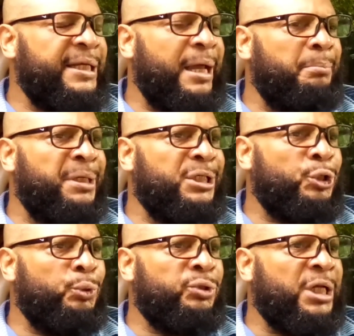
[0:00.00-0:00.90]
See, that
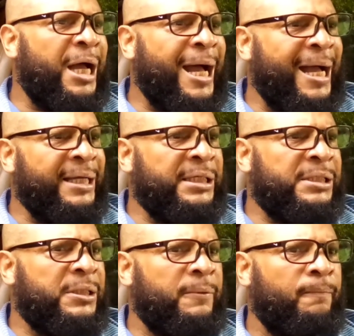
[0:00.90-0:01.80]
means who's the
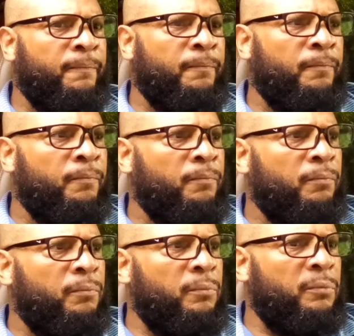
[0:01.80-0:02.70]
highest
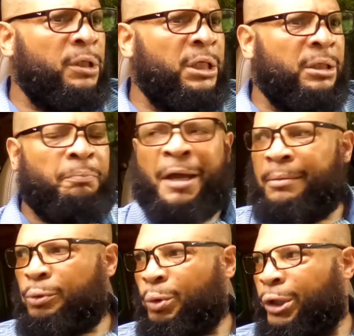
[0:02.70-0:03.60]
in the
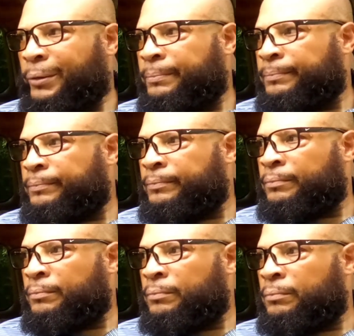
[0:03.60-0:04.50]
paperwork.
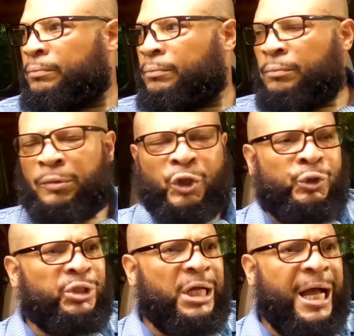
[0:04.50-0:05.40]

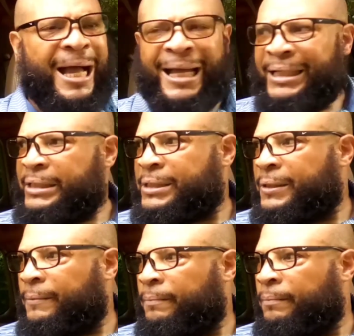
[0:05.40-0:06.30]
Who's the
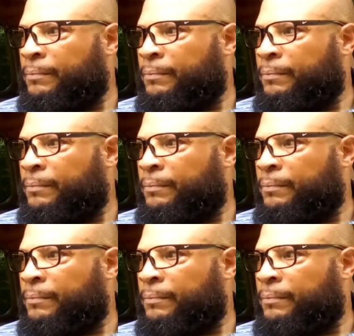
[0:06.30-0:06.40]
highest